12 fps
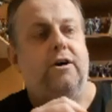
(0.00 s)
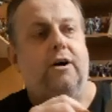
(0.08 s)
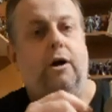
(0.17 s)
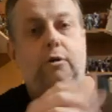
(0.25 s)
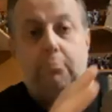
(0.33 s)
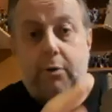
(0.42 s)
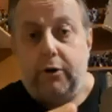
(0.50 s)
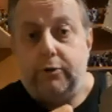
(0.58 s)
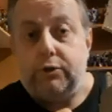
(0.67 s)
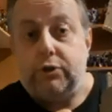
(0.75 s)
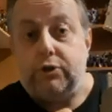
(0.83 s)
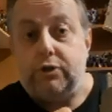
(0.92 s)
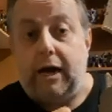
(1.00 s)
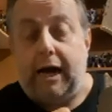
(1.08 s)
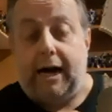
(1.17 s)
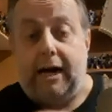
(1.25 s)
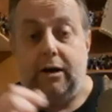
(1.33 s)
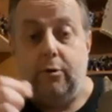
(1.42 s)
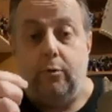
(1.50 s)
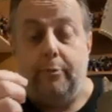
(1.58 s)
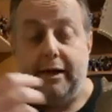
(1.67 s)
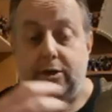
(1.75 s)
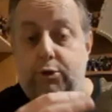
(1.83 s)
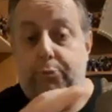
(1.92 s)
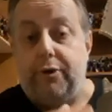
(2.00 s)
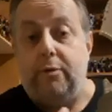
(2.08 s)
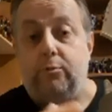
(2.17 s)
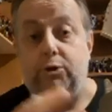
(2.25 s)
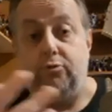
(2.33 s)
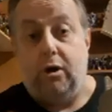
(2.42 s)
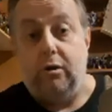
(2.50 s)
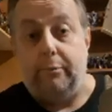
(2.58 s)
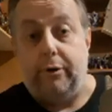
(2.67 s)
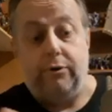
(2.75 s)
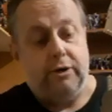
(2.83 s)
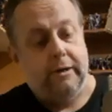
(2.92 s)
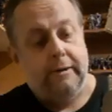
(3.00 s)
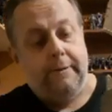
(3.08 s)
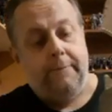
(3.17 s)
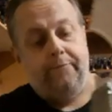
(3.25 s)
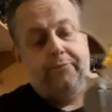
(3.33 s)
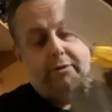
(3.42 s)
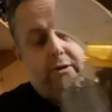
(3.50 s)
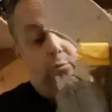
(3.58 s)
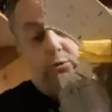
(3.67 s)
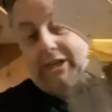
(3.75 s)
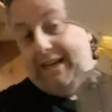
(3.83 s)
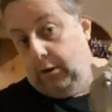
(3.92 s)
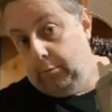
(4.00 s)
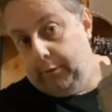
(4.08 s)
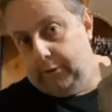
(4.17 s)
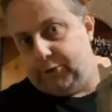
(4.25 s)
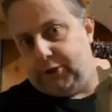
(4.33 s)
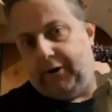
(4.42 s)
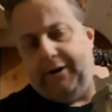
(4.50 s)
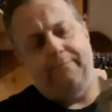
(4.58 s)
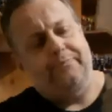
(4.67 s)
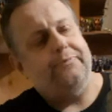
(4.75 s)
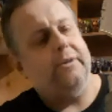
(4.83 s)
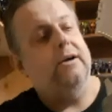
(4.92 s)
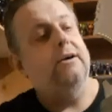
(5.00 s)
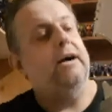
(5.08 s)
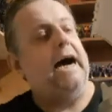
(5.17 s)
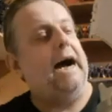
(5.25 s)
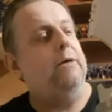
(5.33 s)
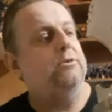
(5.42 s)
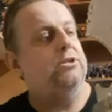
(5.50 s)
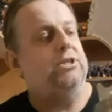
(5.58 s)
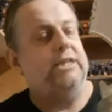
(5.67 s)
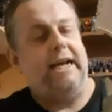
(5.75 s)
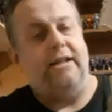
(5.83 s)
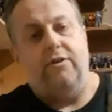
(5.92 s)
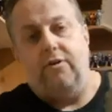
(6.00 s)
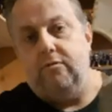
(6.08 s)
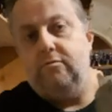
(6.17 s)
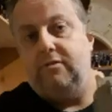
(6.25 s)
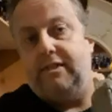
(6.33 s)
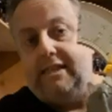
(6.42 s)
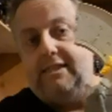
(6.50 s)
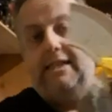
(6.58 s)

alt modes, and Omega Supreme was your alt mode, was in alt mode, sorry, I would say that this